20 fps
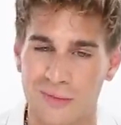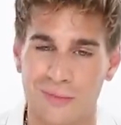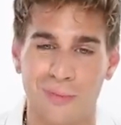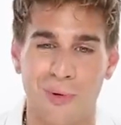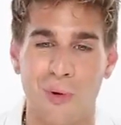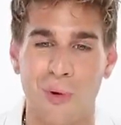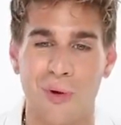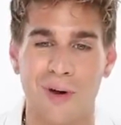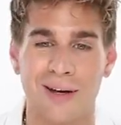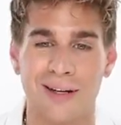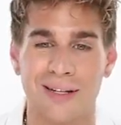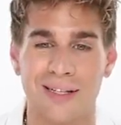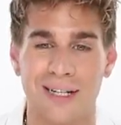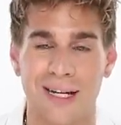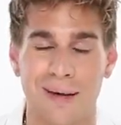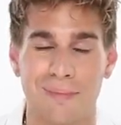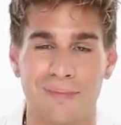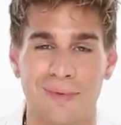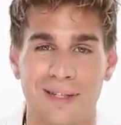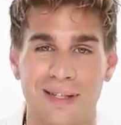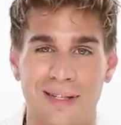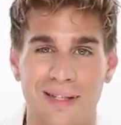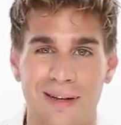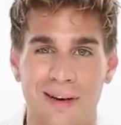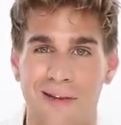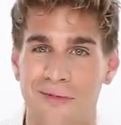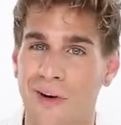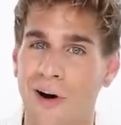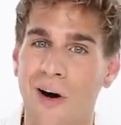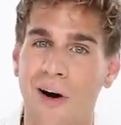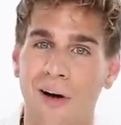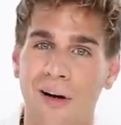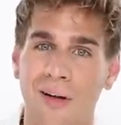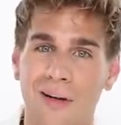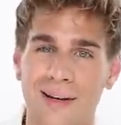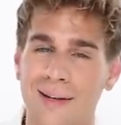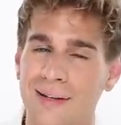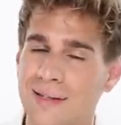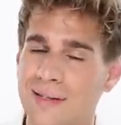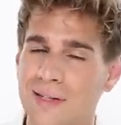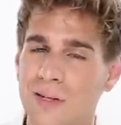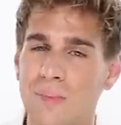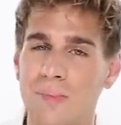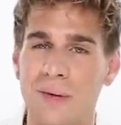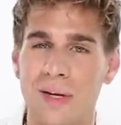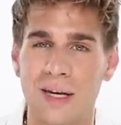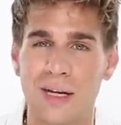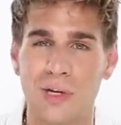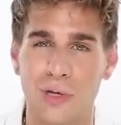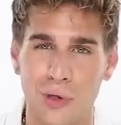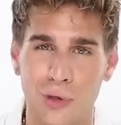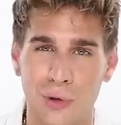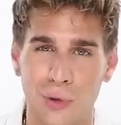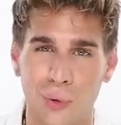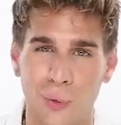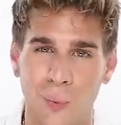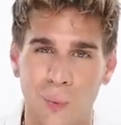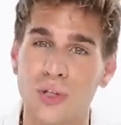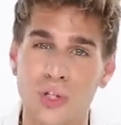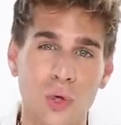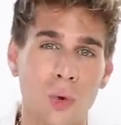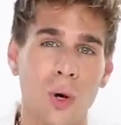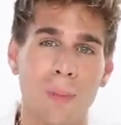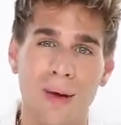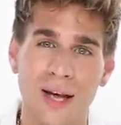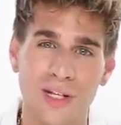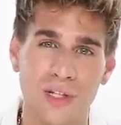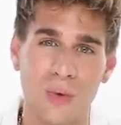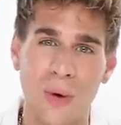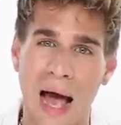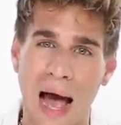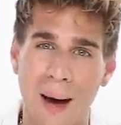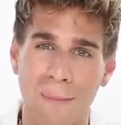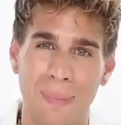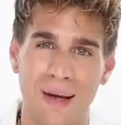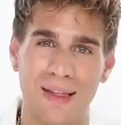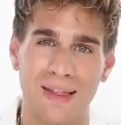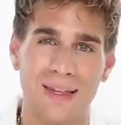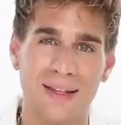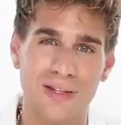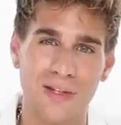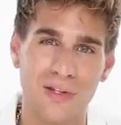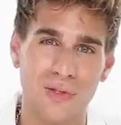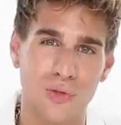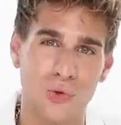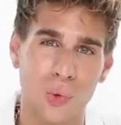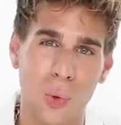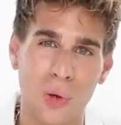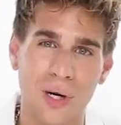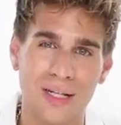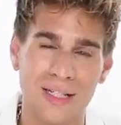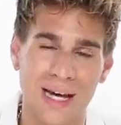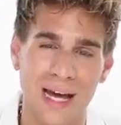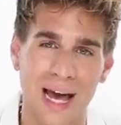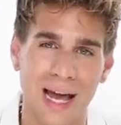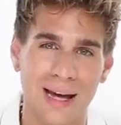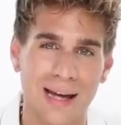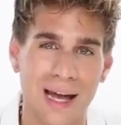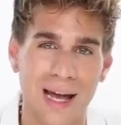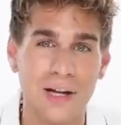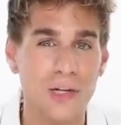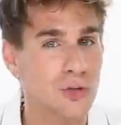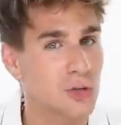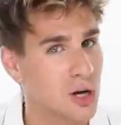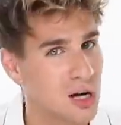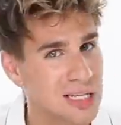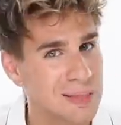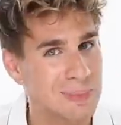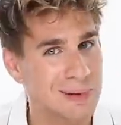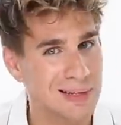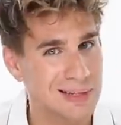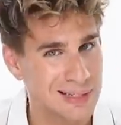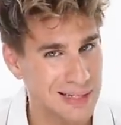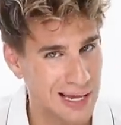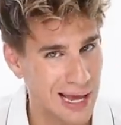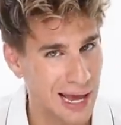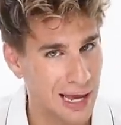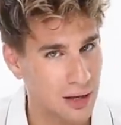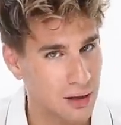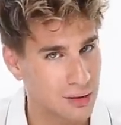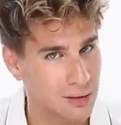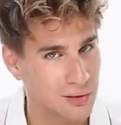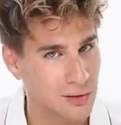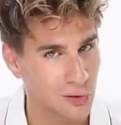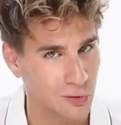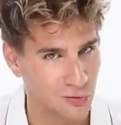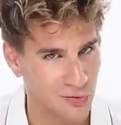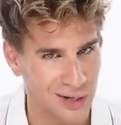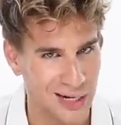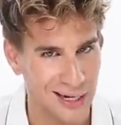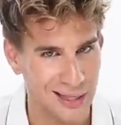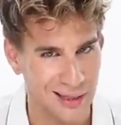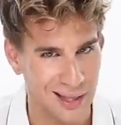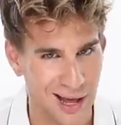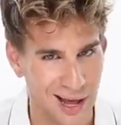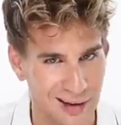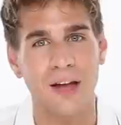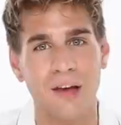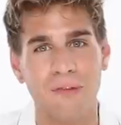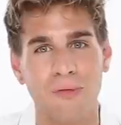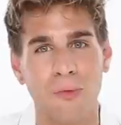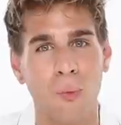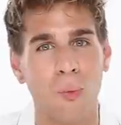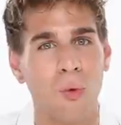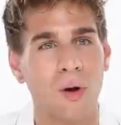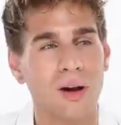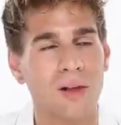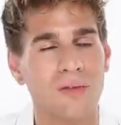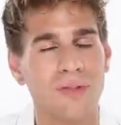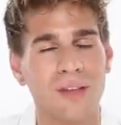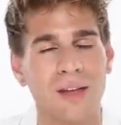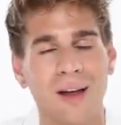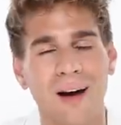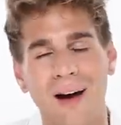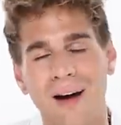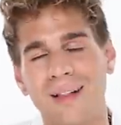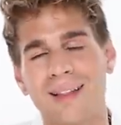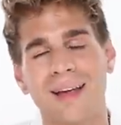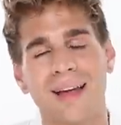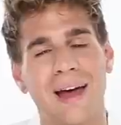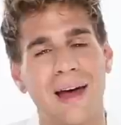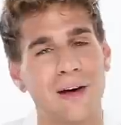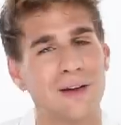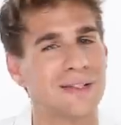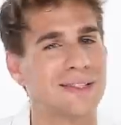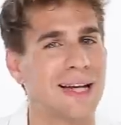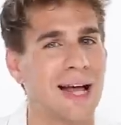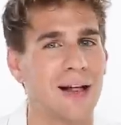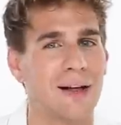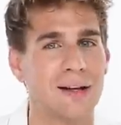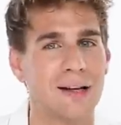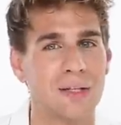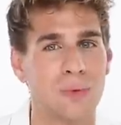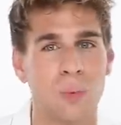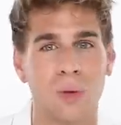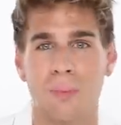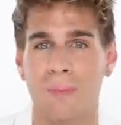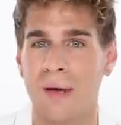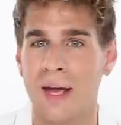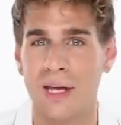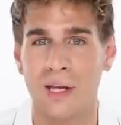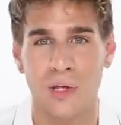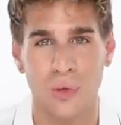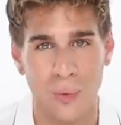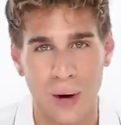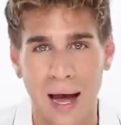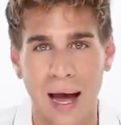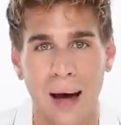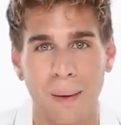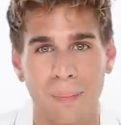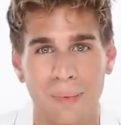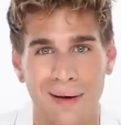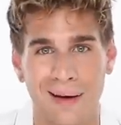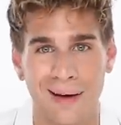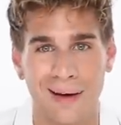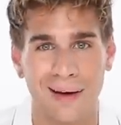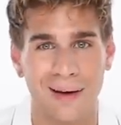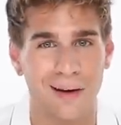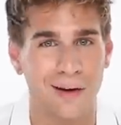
important tips of all is to be you. Do what makes you happy. This is your day and your husband's day. Don't forget that. If one of the ugly hairstyles would make you happy,